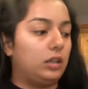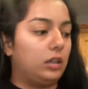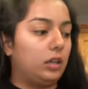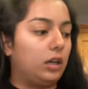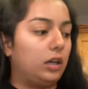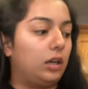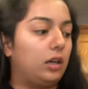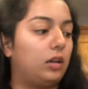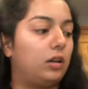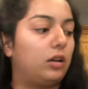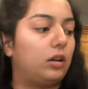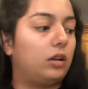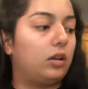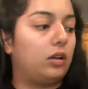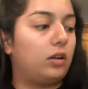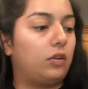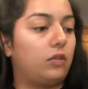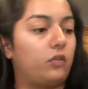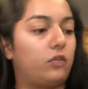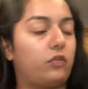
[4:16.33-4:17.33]
then
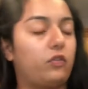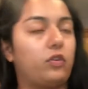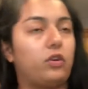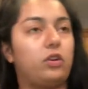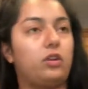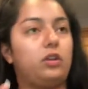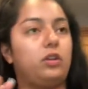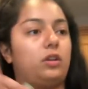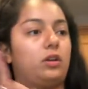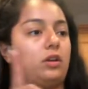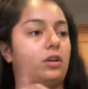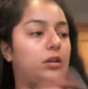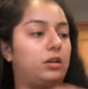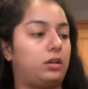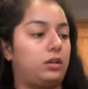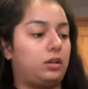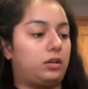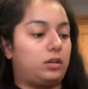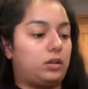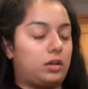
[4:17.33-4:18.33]
for
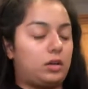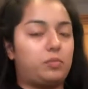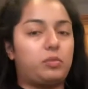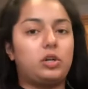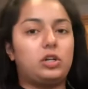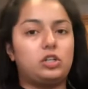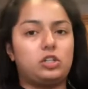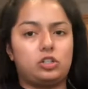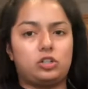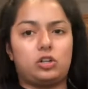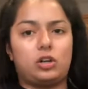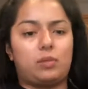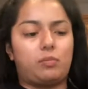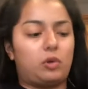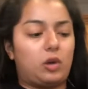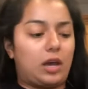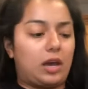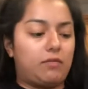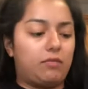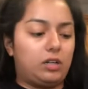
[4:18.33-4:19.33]
I'm pretty sure I'm gonna
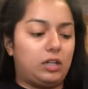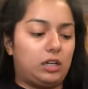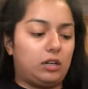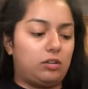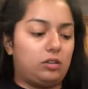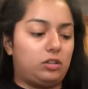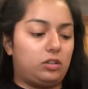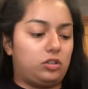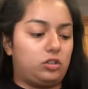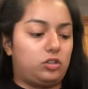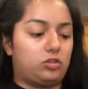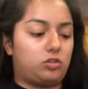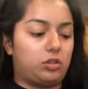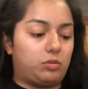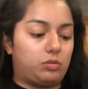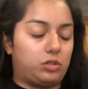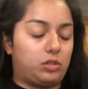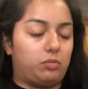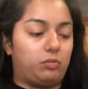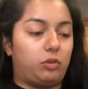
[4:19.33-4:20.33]
have it down in the description,
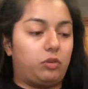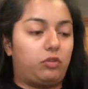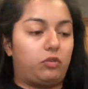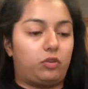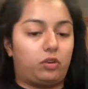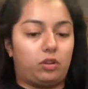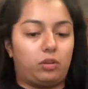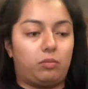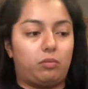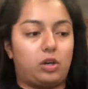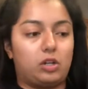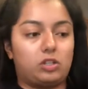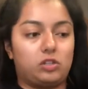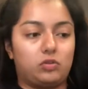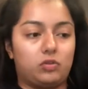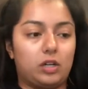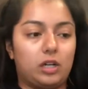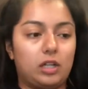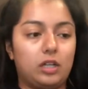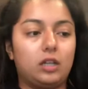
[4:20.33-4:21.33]
but for the
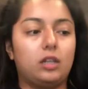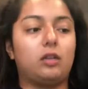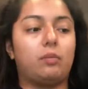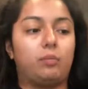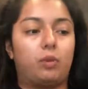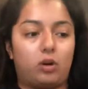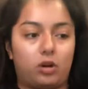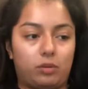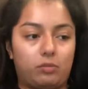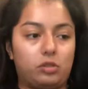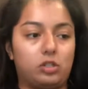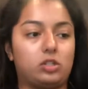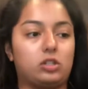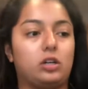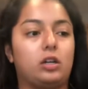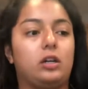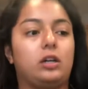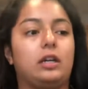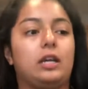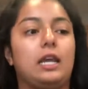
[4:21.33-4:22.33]
mozzarella, the
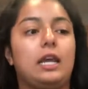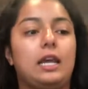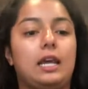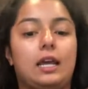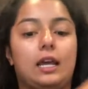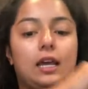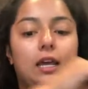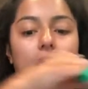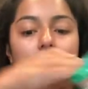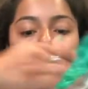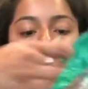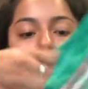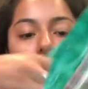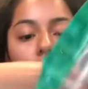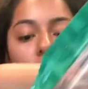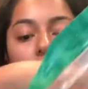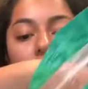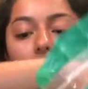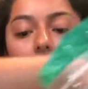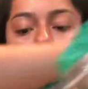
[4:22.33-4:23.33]
parmesan, and the
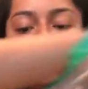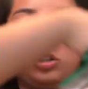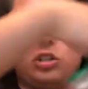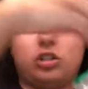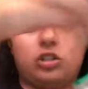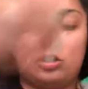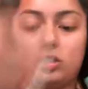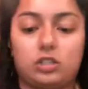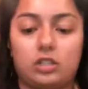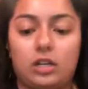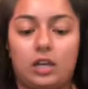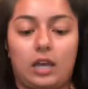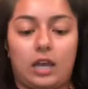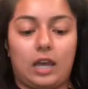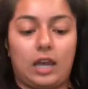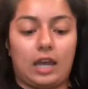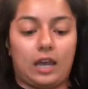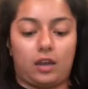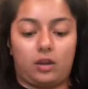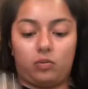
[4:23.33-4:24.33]
cheddar, you're just gonna
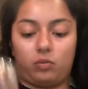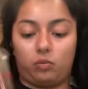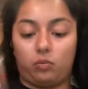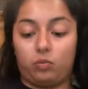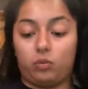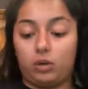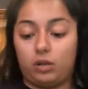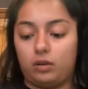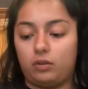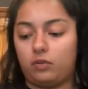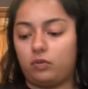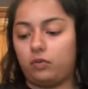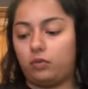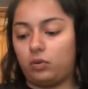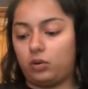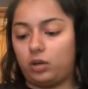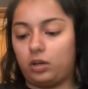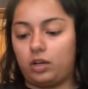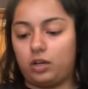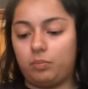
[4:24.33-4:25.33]
add 1 full
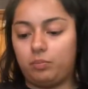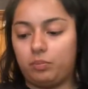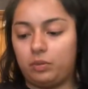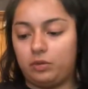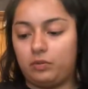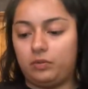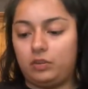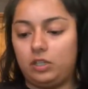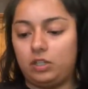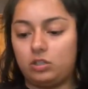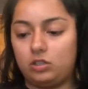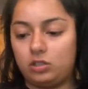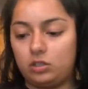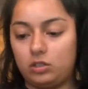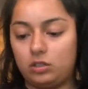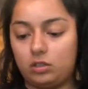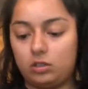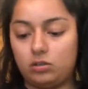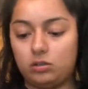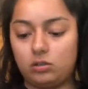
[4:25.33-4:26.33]
cup of each of
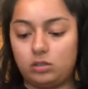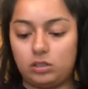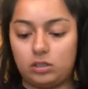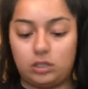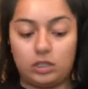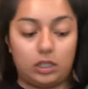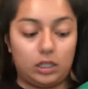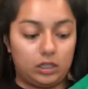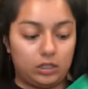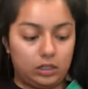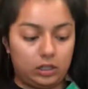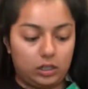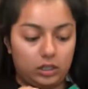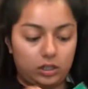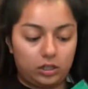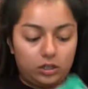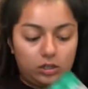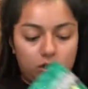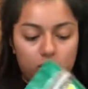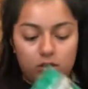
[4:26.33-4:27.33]
those in
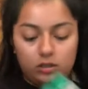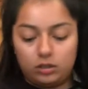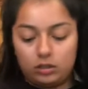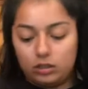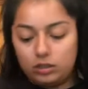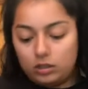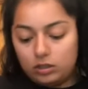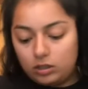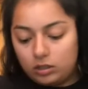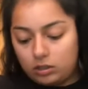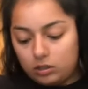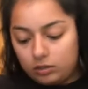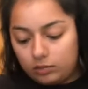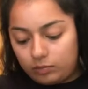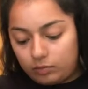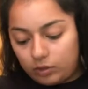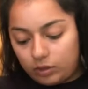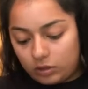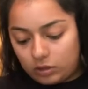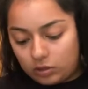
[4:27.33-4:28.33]
here.
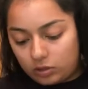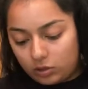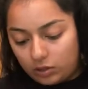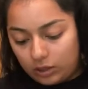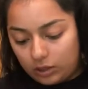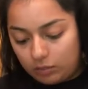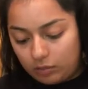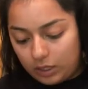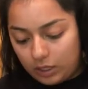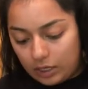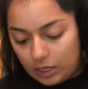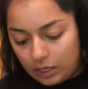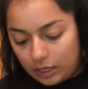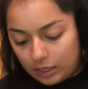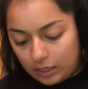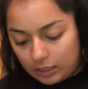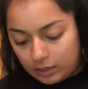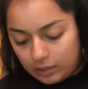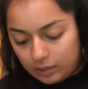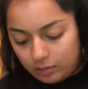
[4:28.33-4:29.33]
So let me
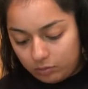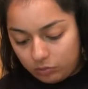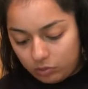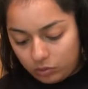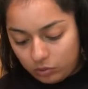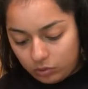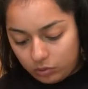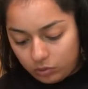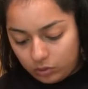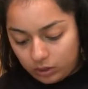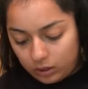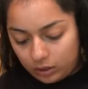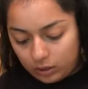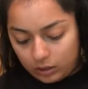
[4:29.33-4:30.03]
add them real quick.